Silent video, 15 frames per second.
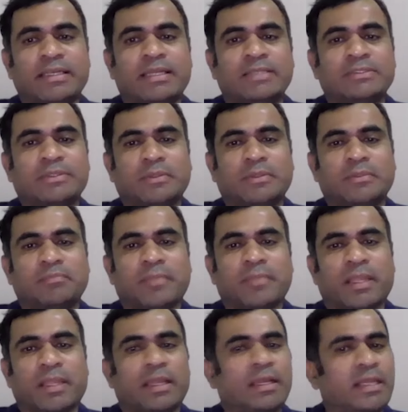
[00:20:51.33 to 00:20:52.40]
So,
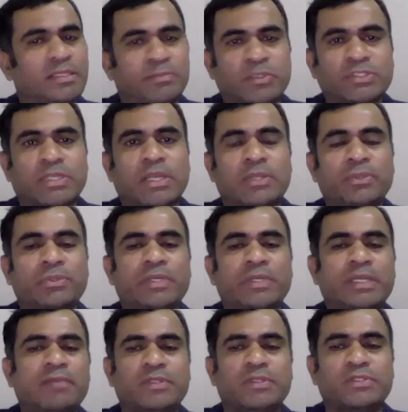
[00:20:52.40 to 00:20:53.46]
and especially you
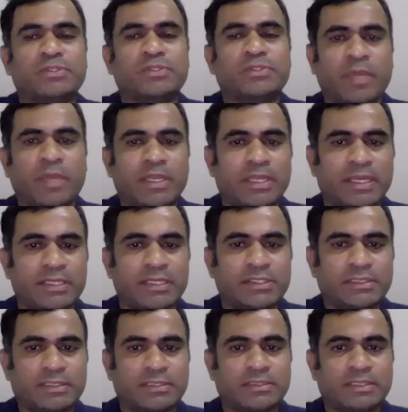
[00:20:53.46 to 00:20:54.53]
deal with so many
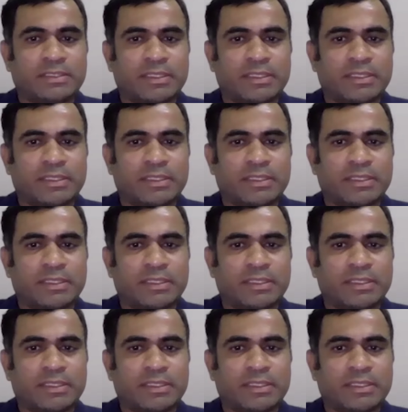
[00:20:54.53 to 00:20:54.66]
youngsters.